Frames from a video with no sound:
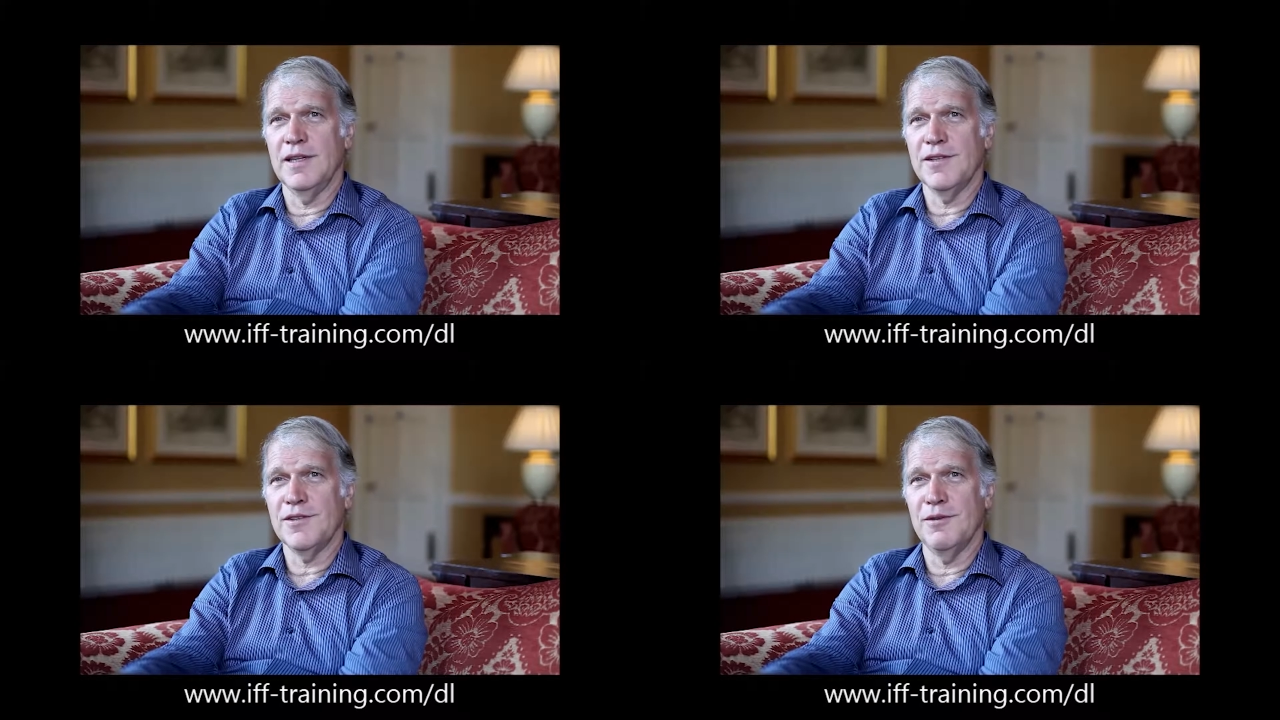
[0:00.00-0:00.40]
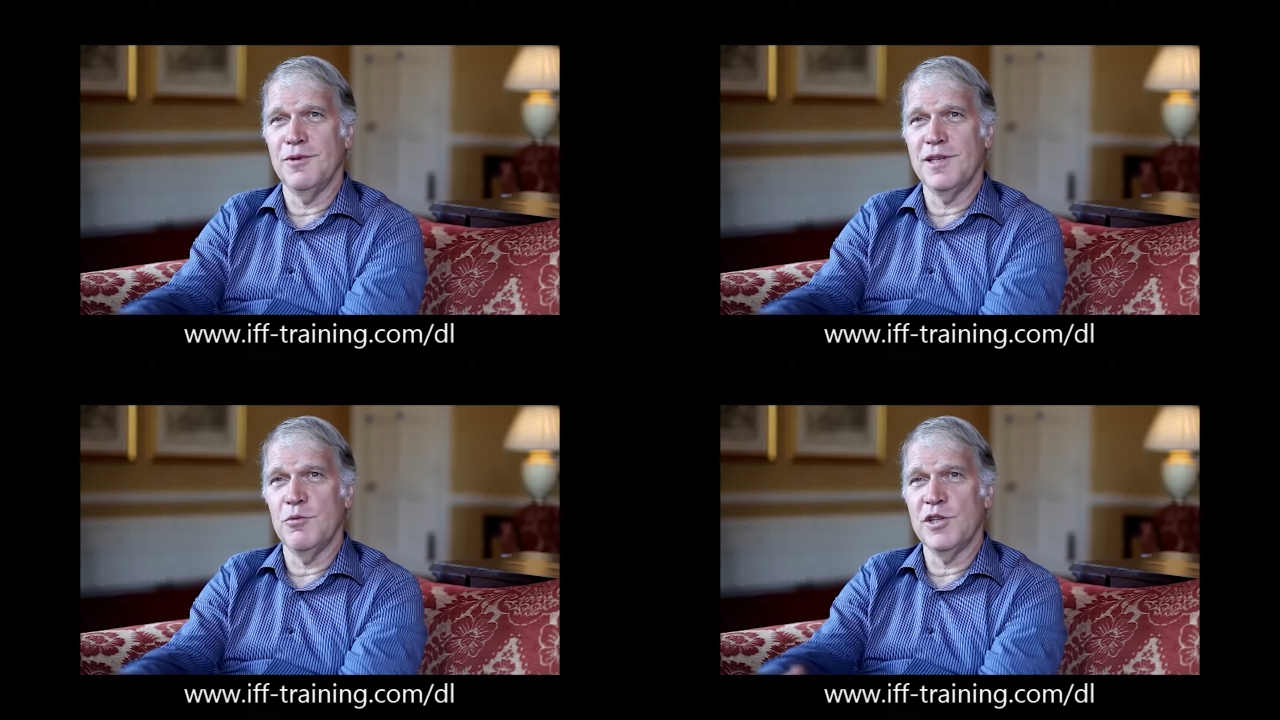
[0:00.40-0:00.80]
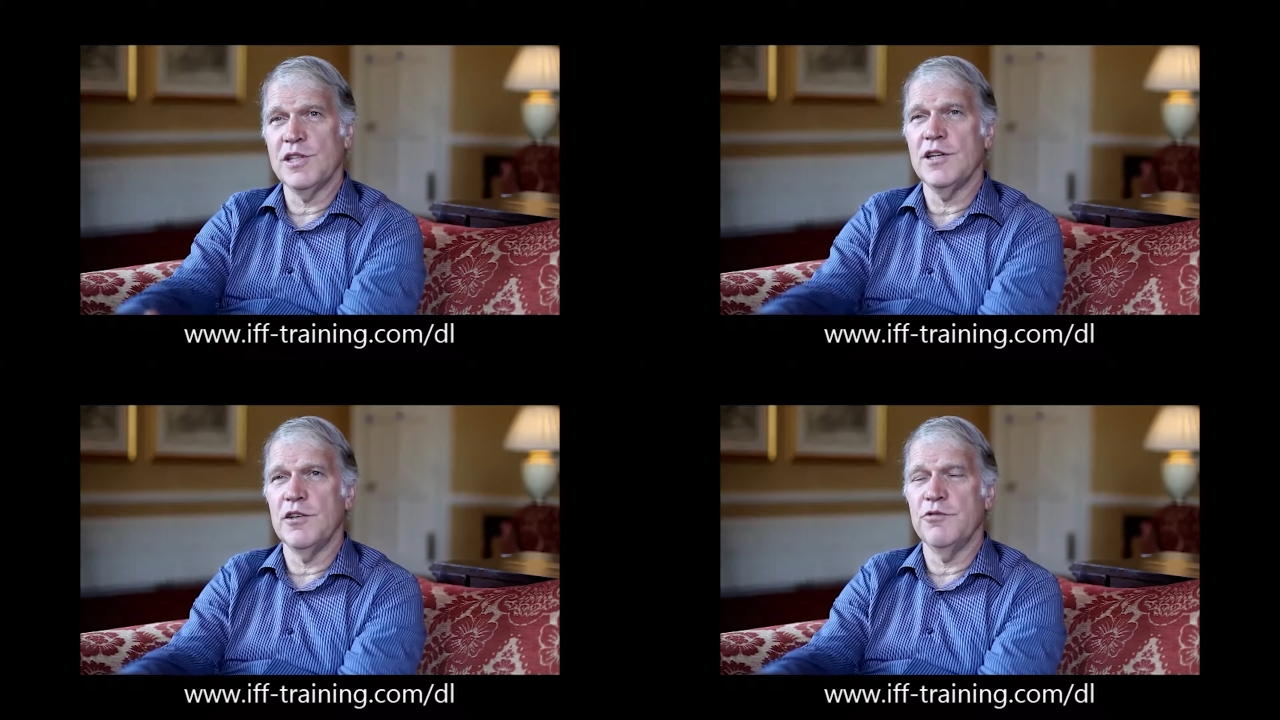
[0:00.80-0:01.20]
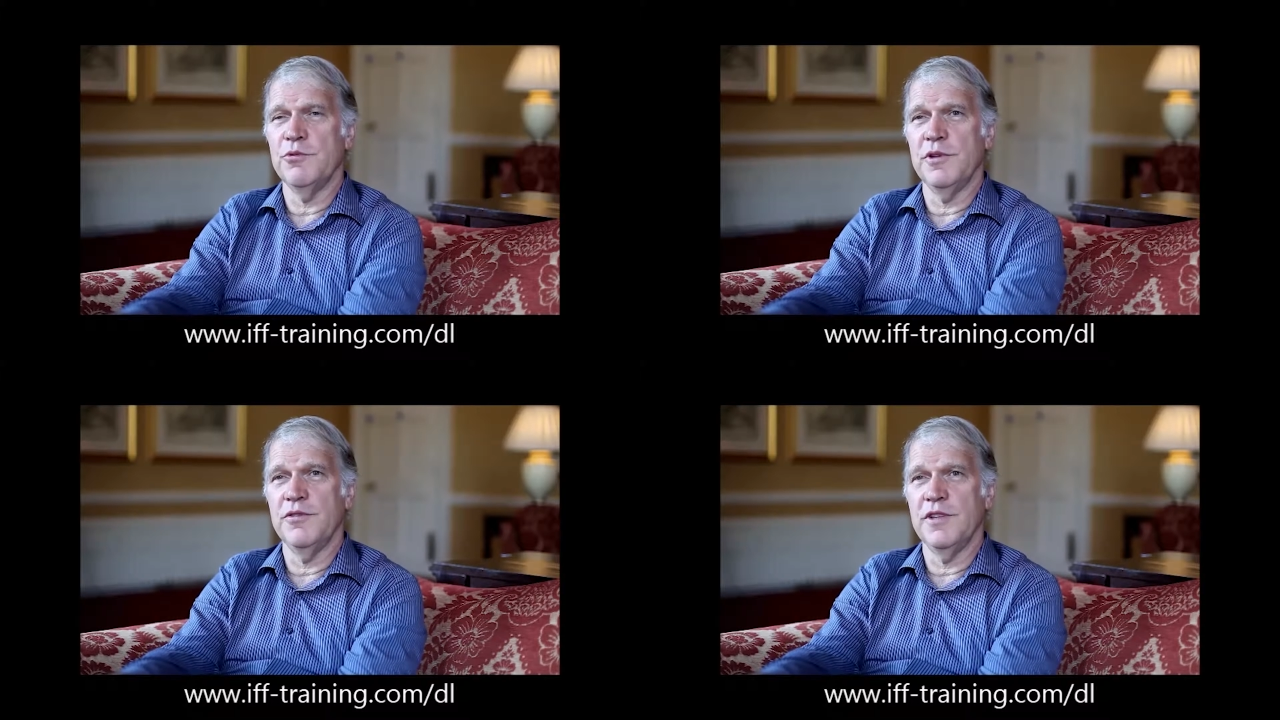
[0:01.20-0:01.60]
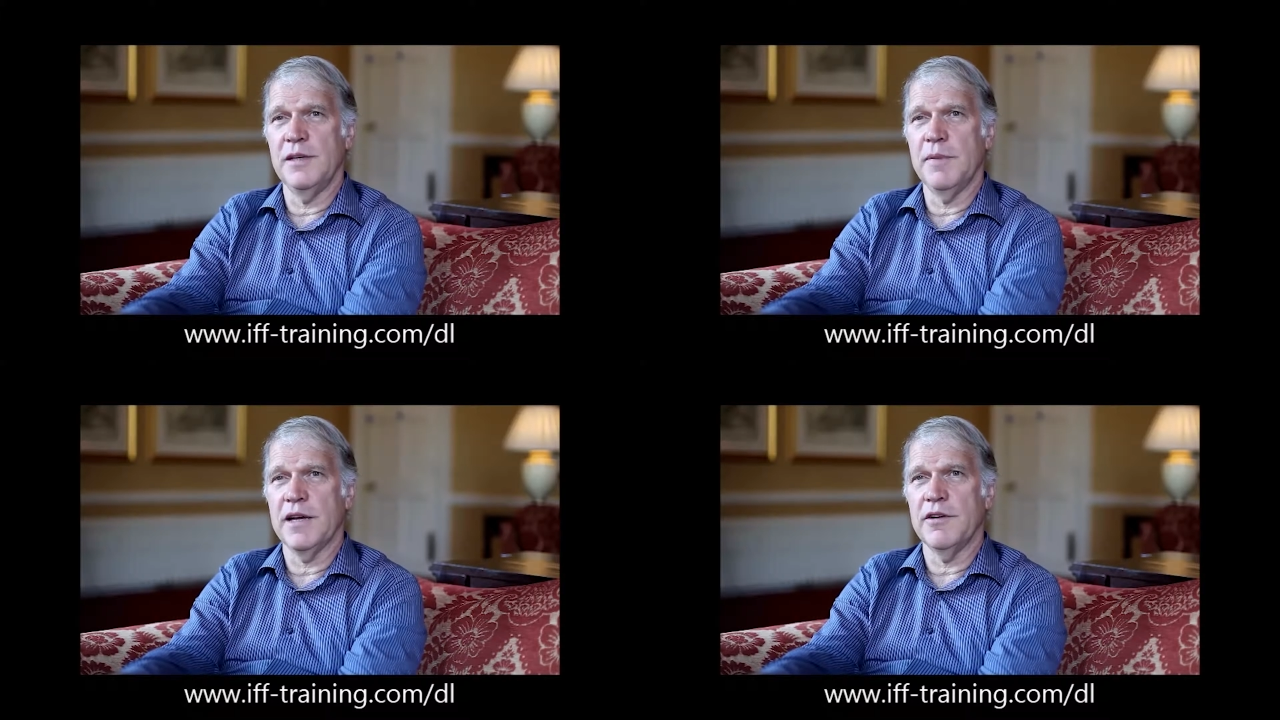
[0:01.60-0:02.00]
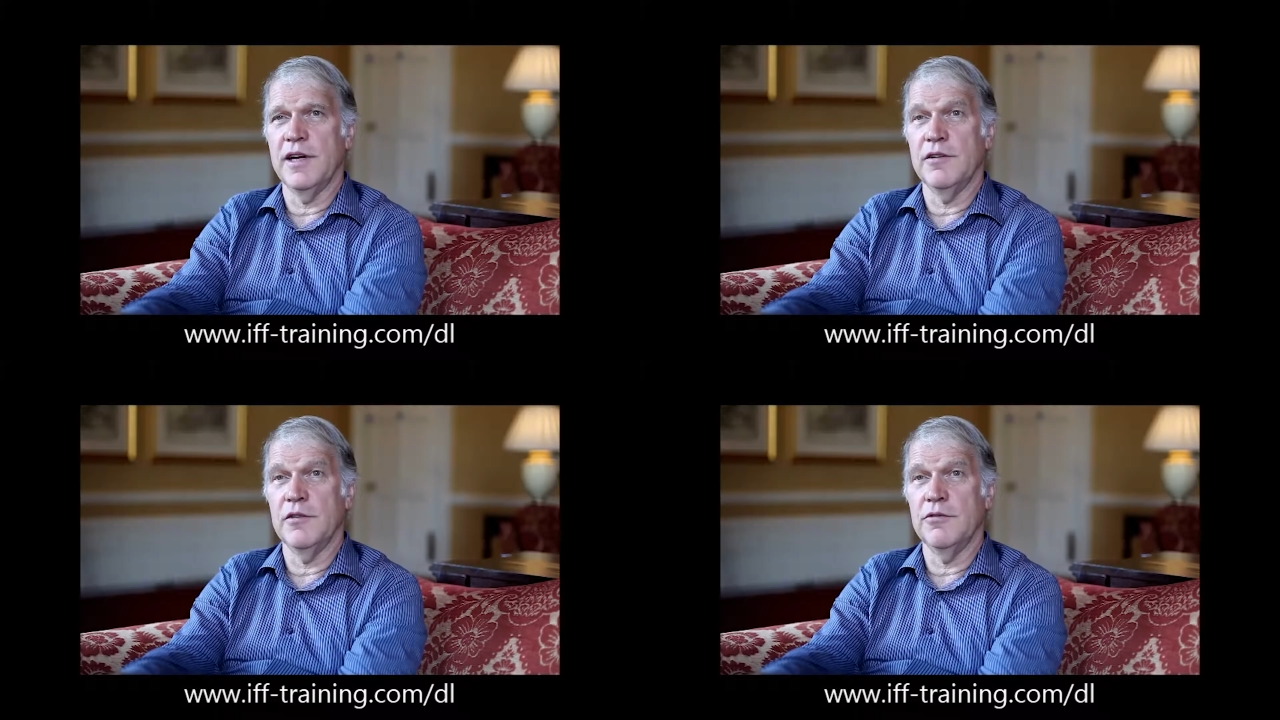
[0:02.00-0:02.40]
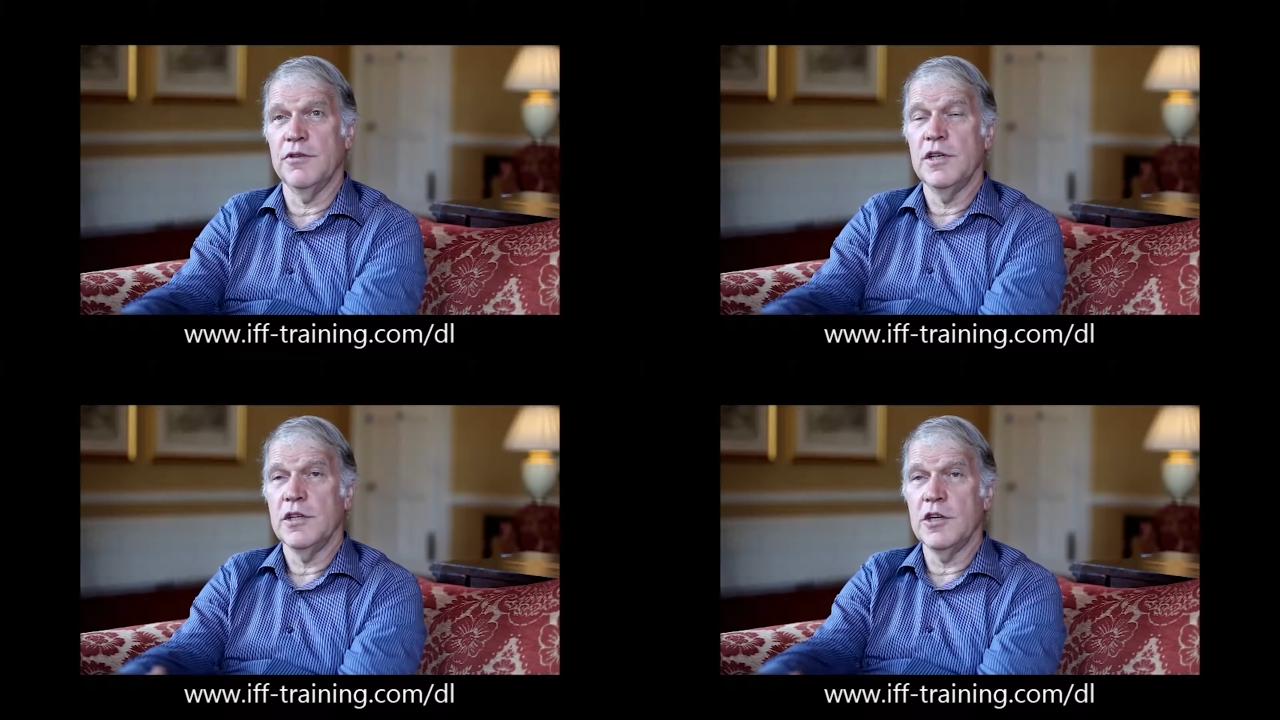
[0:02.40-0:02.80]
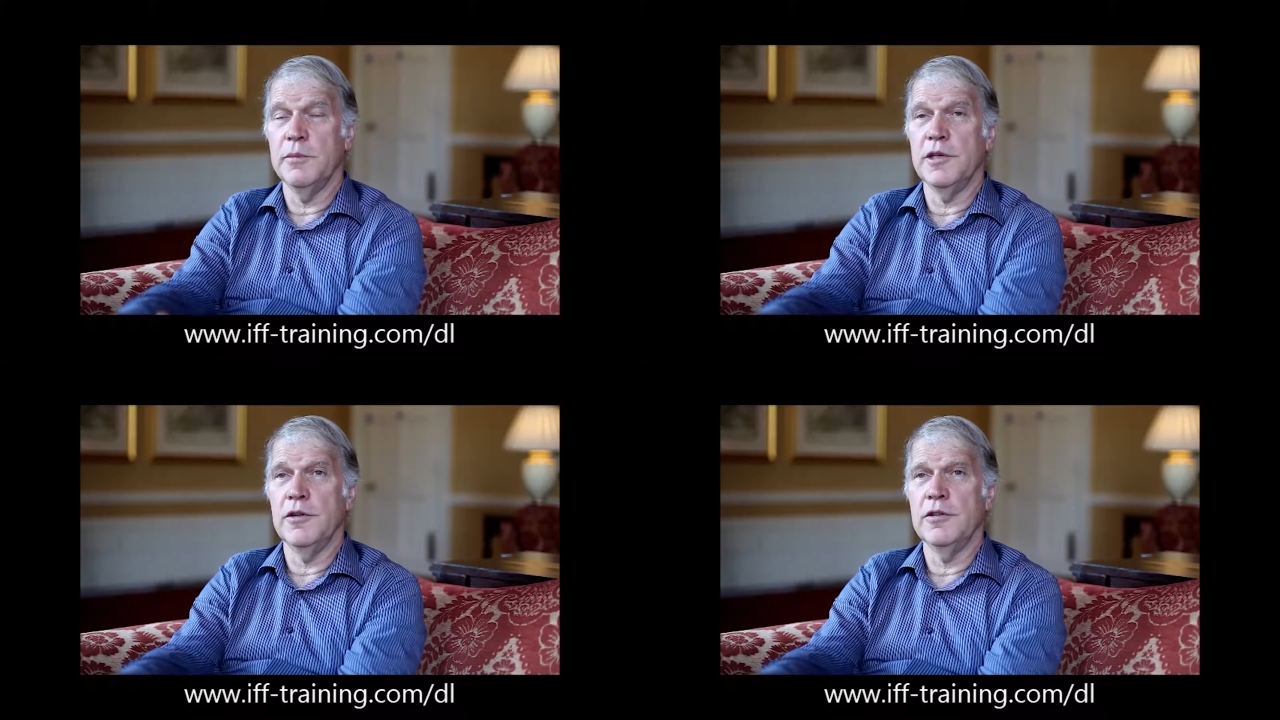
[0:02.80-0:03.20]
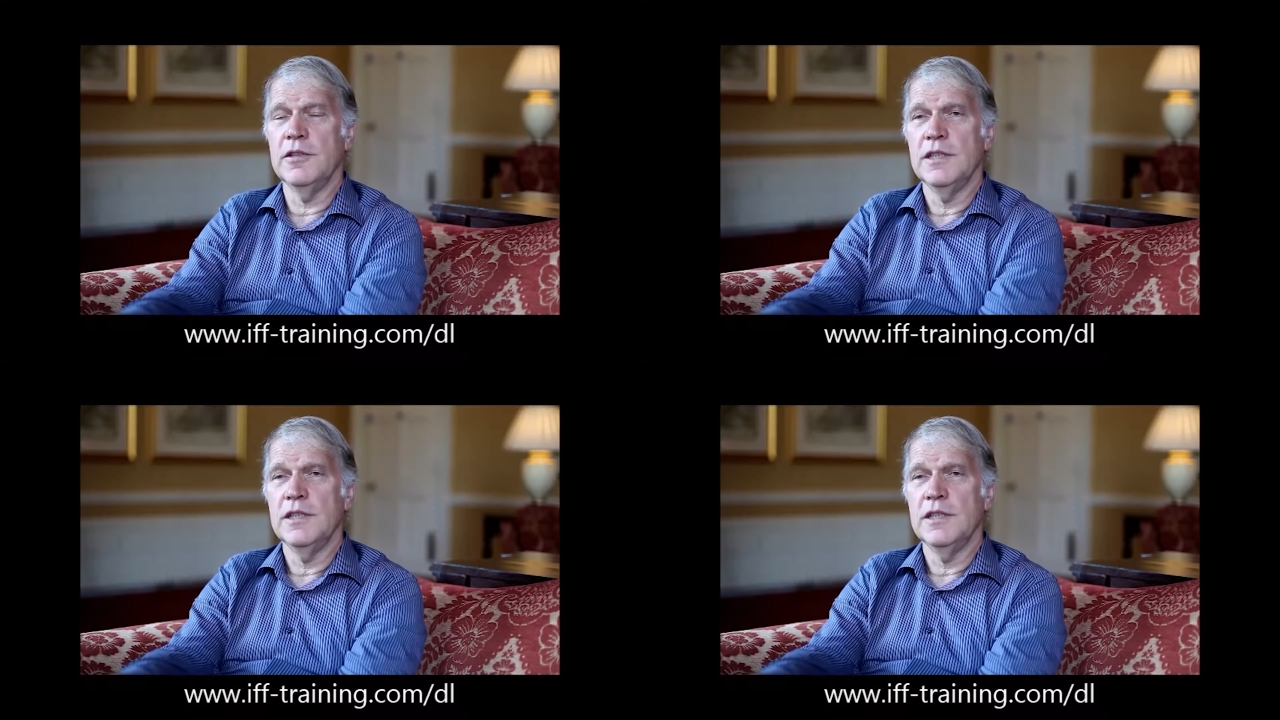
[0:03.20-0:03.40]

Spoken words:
So we start off with the background of common law.